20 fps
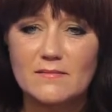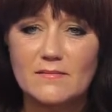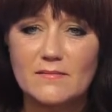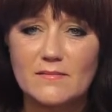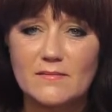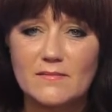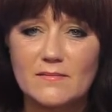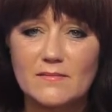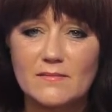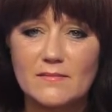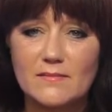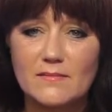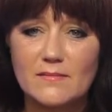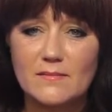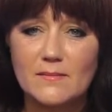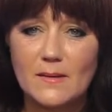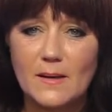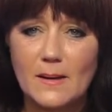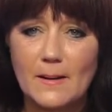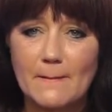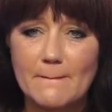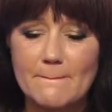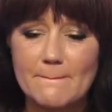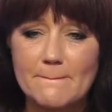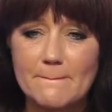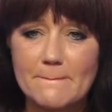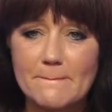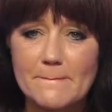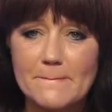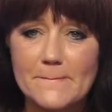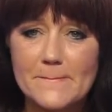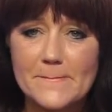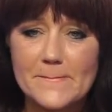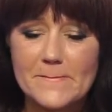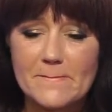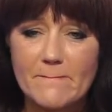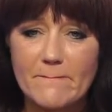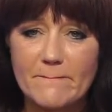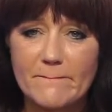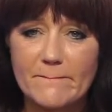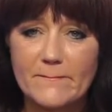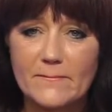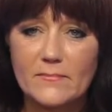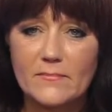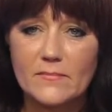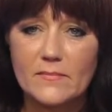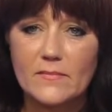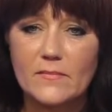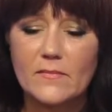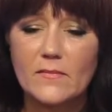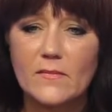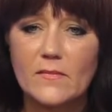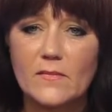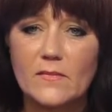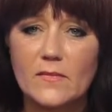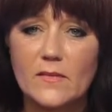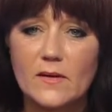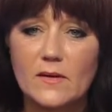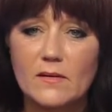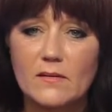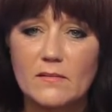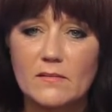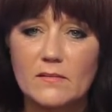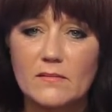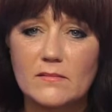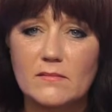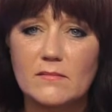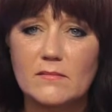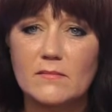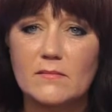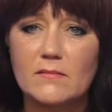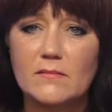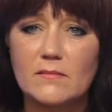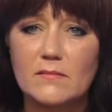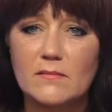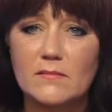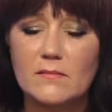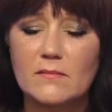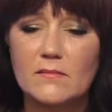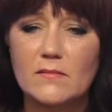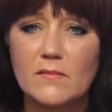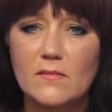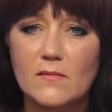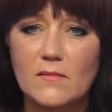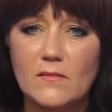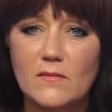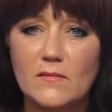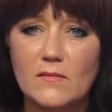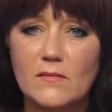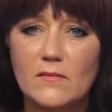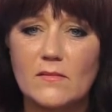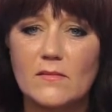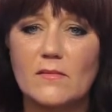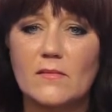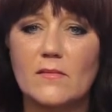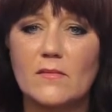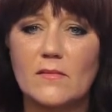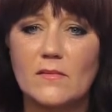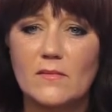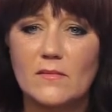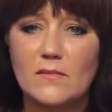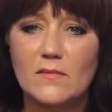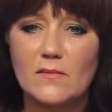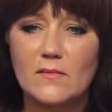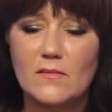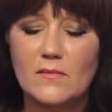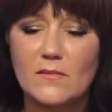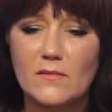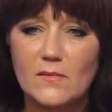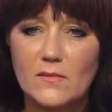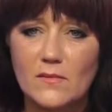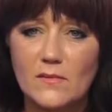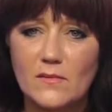[no speech]